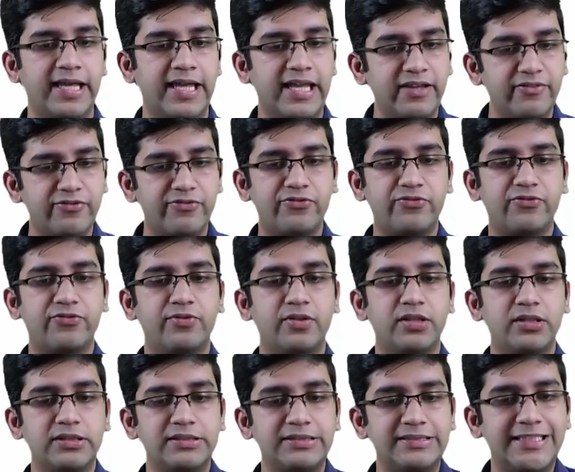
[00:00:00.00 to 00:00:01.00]
if
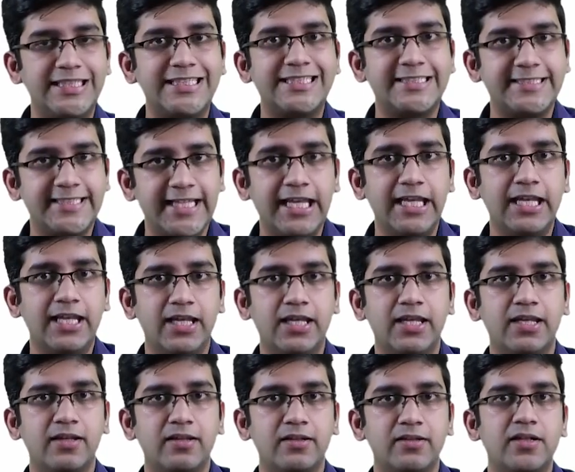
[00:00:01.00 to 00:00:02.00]
the cell
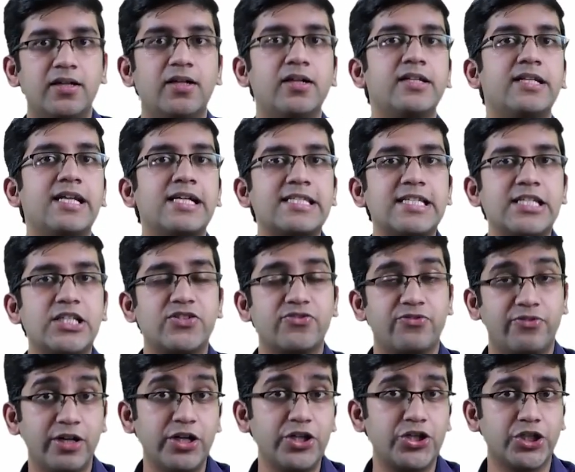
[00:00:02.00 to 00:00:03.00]
does its
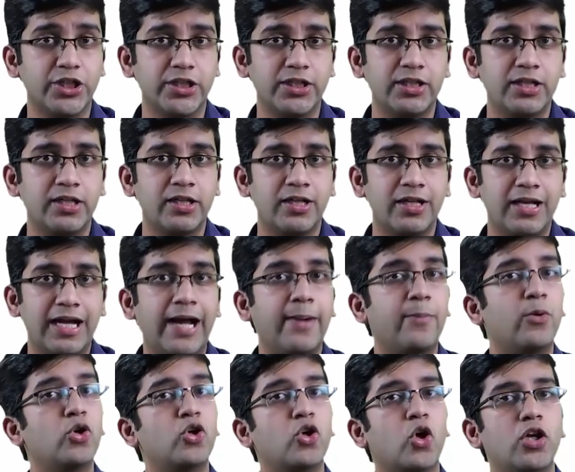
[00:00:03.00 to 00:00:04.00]
function, I'm
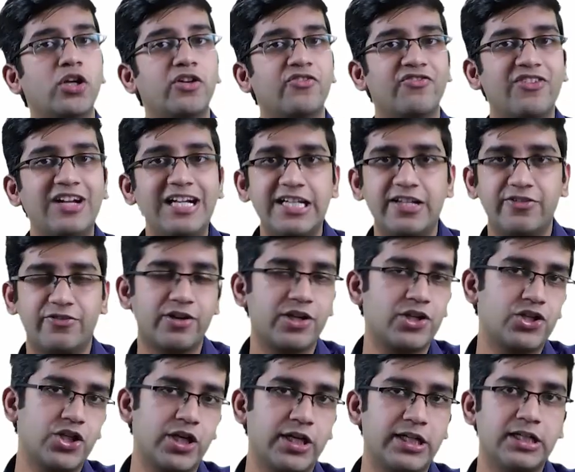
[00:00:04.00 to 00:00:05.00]
going to call it well
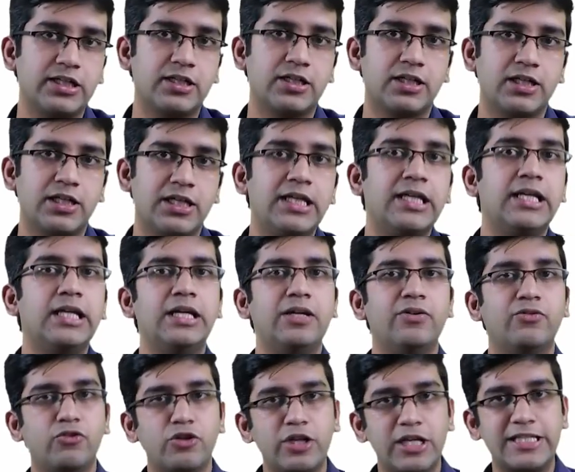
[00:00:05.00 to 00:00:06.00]
differentiated.
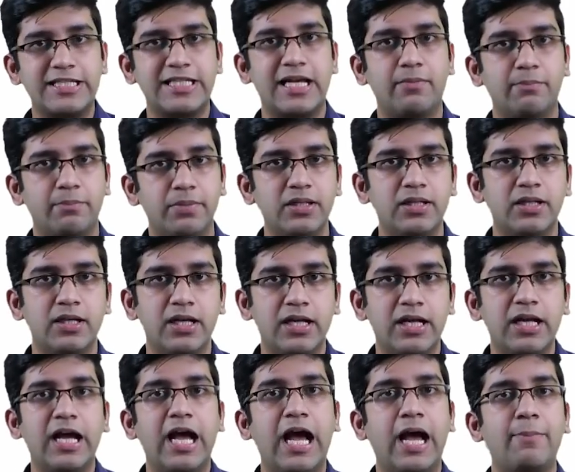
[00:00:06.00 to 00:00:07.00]
For example,
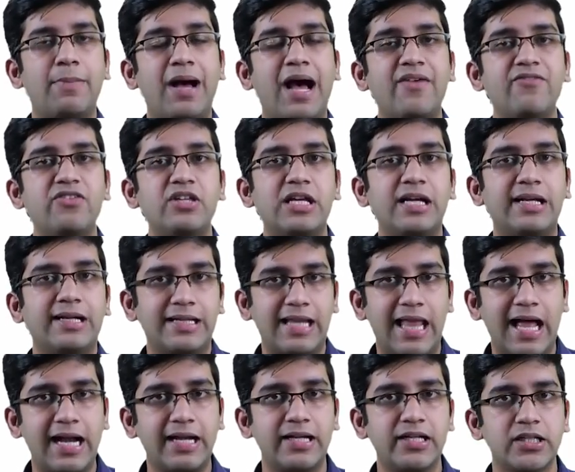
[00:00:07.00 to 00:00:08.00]
I'm having a
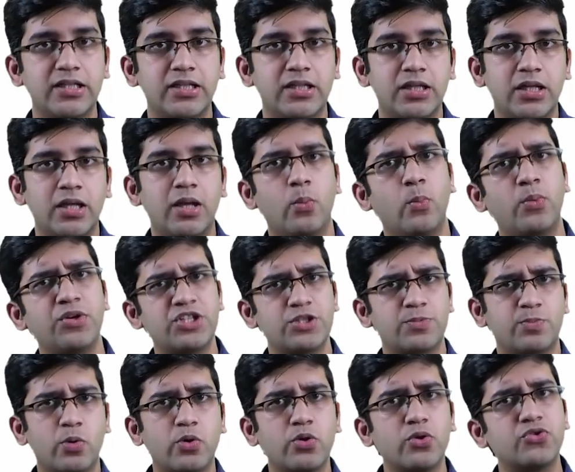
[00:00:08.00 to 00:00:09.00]
gland which is
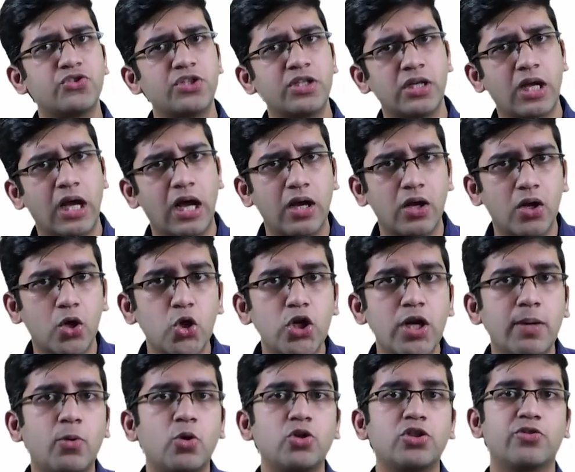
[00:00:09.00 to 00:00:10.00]
producing good
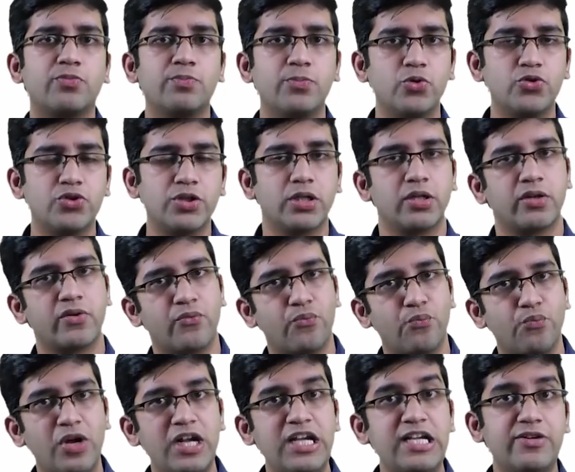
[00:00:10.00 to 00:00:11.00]
amount of mucin,
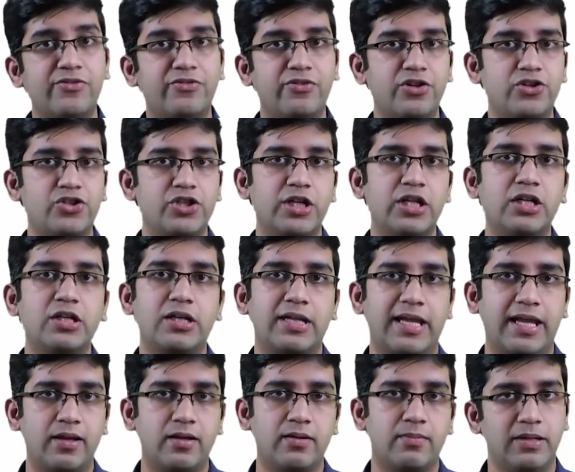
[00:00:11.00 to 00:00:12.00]
well differentiated
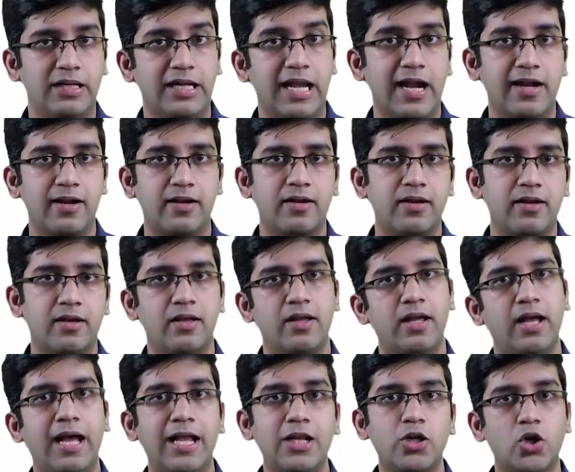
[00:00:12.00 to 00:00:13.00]
gland.
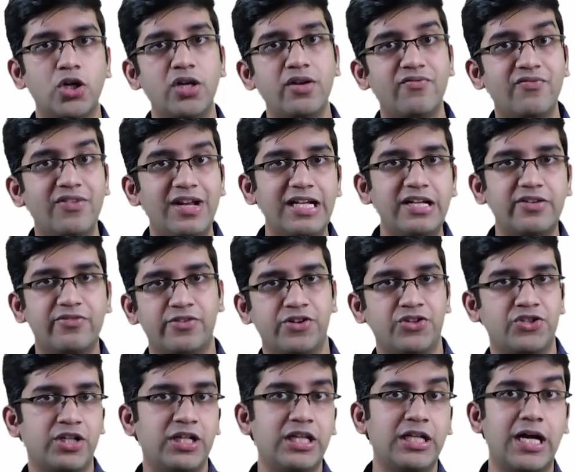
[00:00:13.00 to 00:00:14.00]
I'll call it well
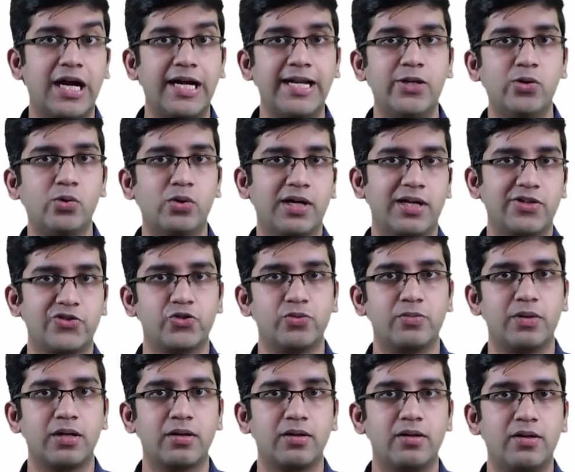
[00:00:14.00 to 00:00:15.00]
differentiated
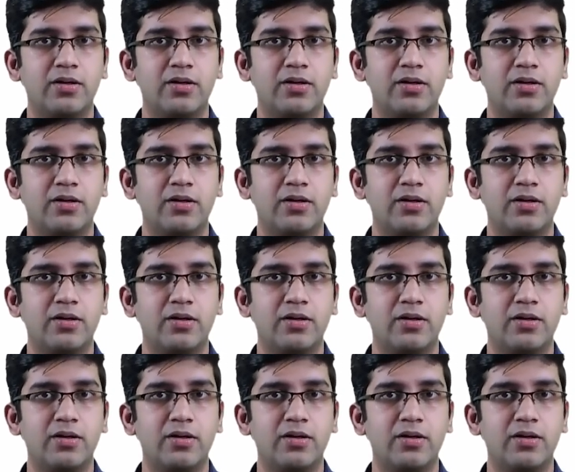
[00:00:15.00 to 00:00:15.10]
adenocarcinoma.